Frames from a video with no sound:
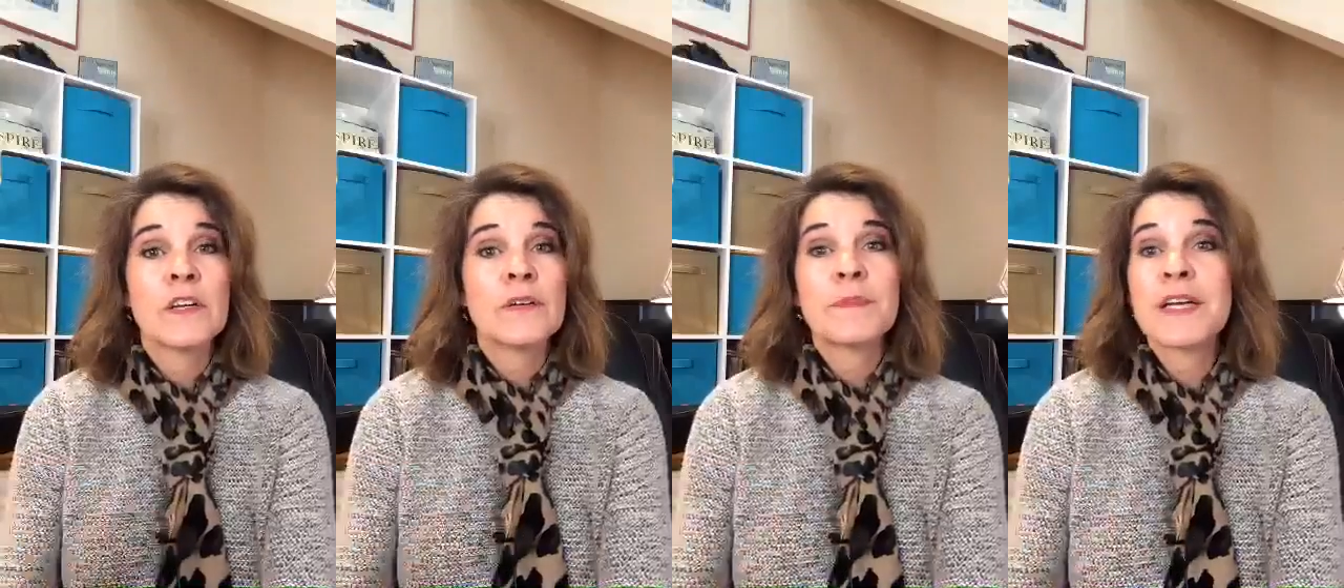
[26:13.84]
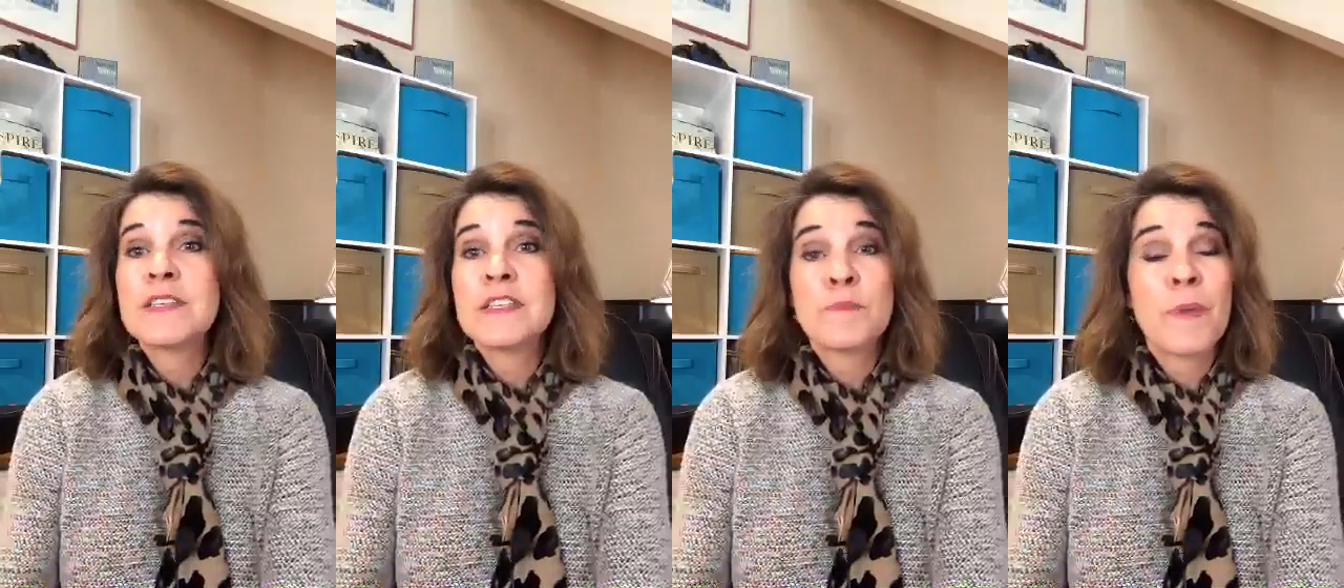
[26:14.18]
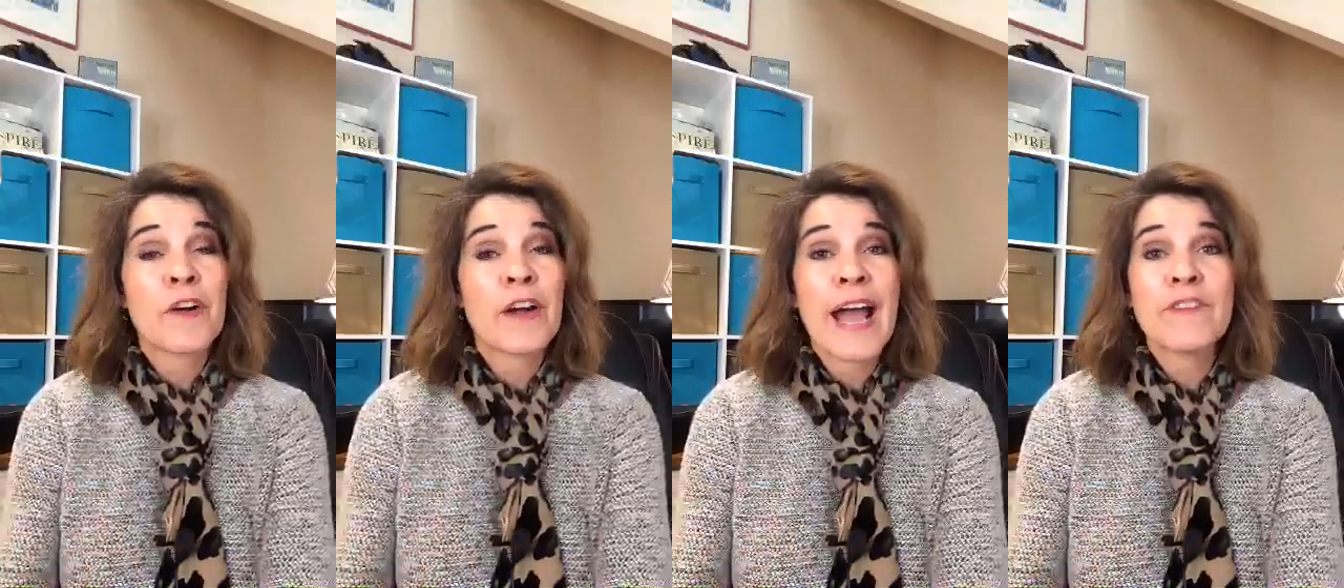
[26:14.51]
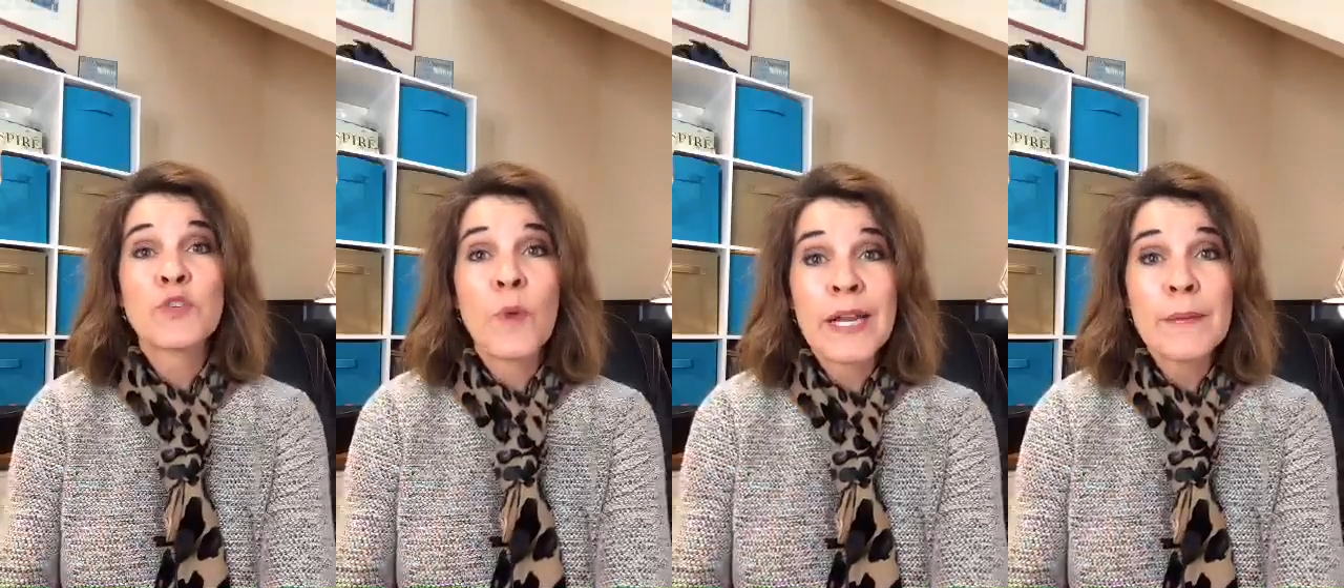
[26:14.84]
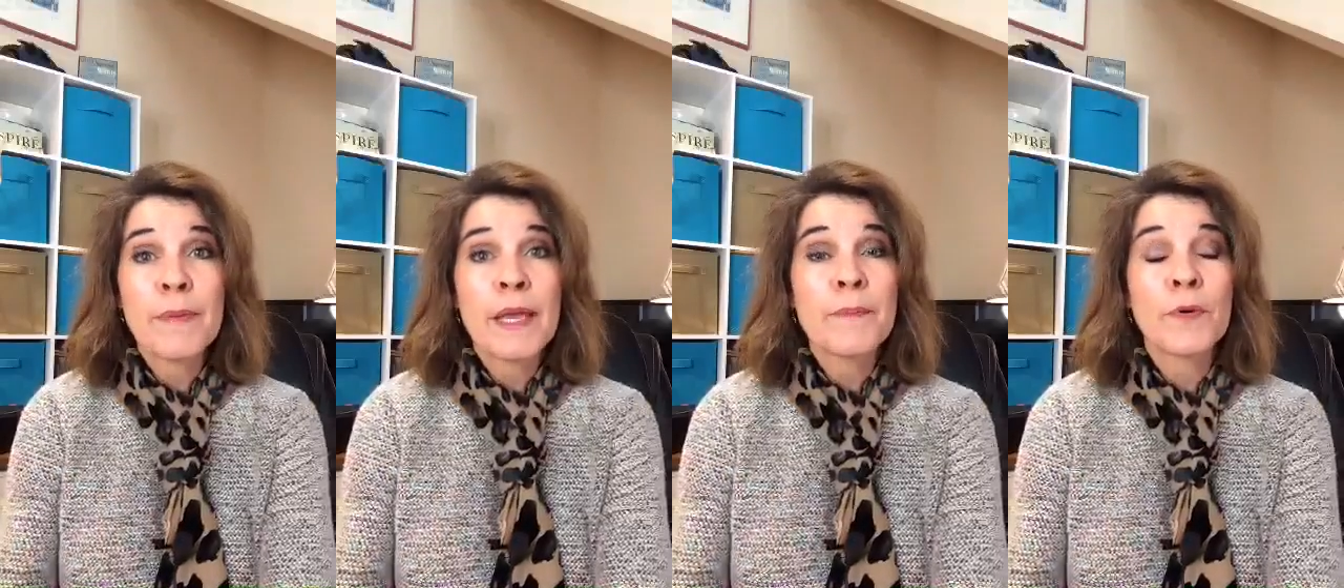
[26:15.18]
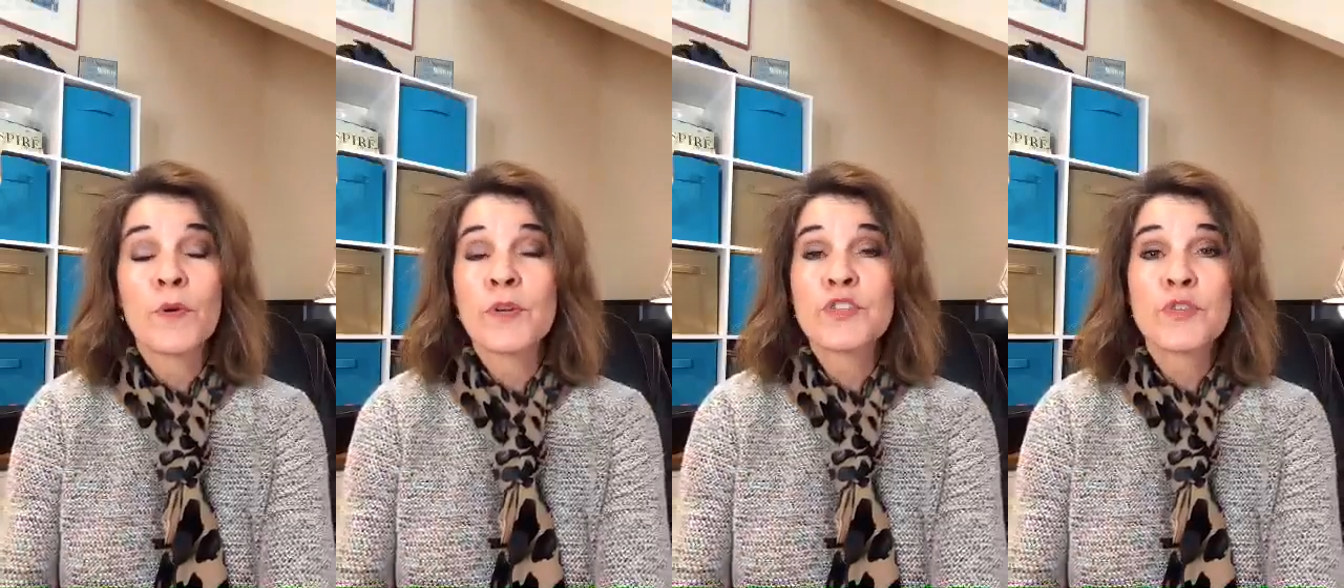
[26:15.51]
because it's better to have 20
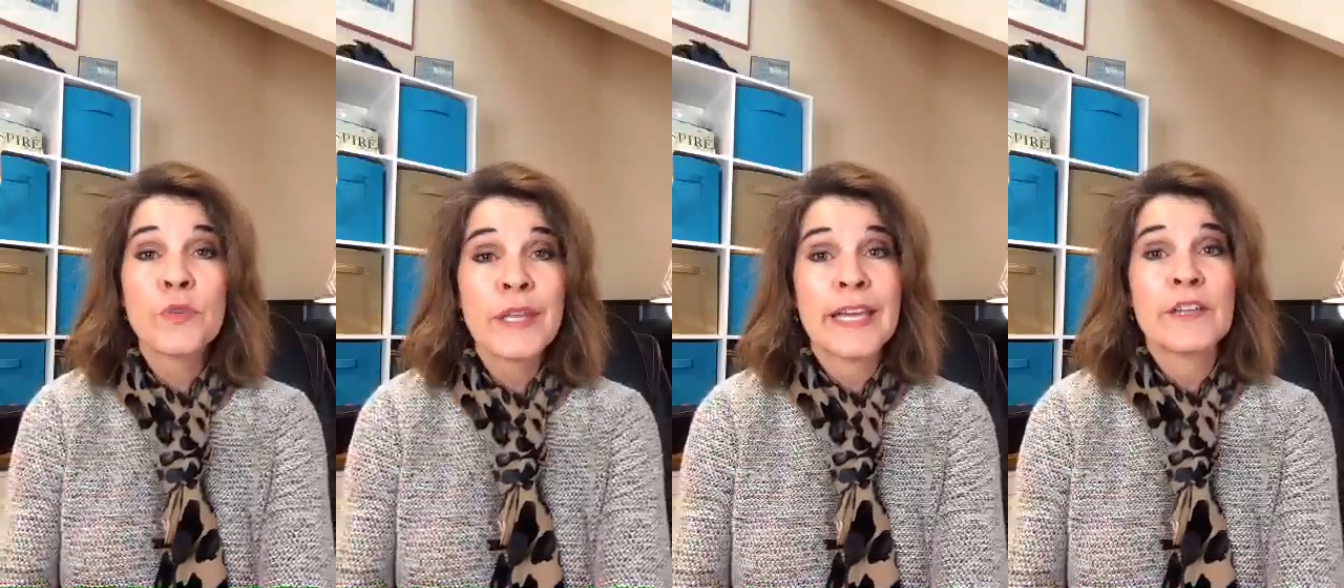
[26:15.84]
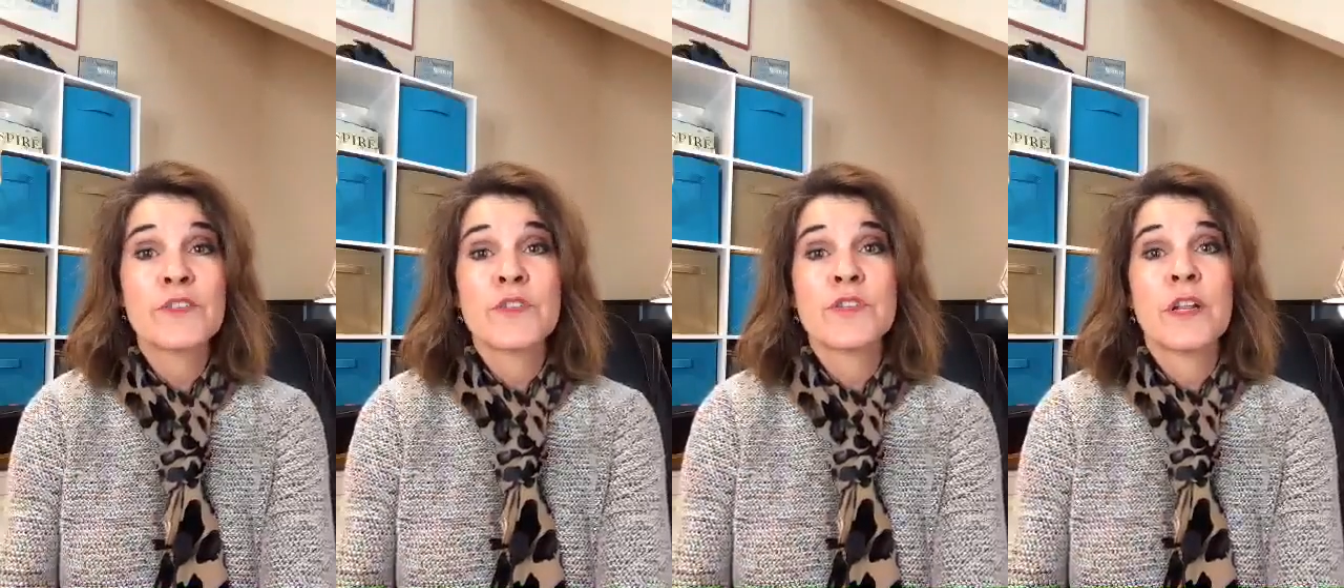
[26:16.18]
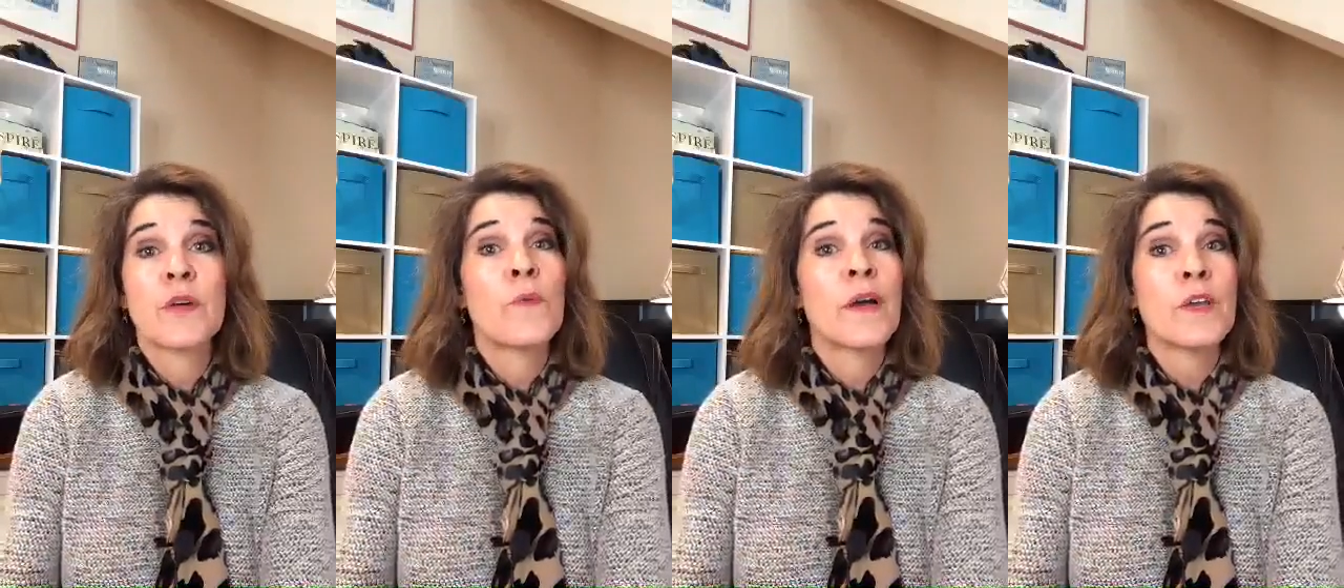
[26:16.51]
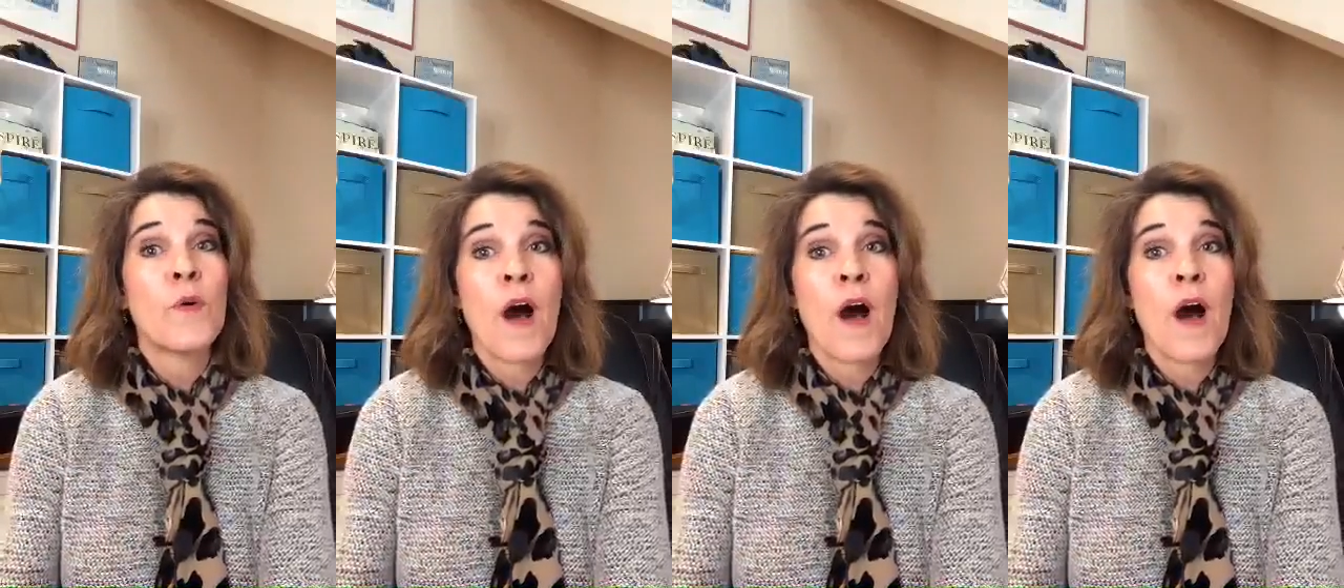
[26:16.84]
people who are truly interested in what you